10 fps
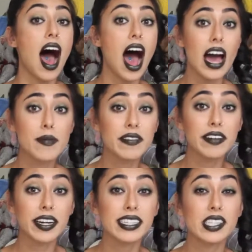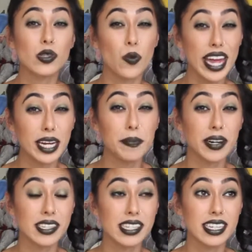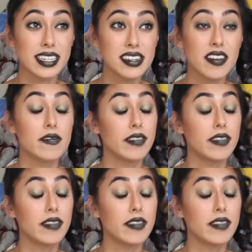I'm a very sweaty person,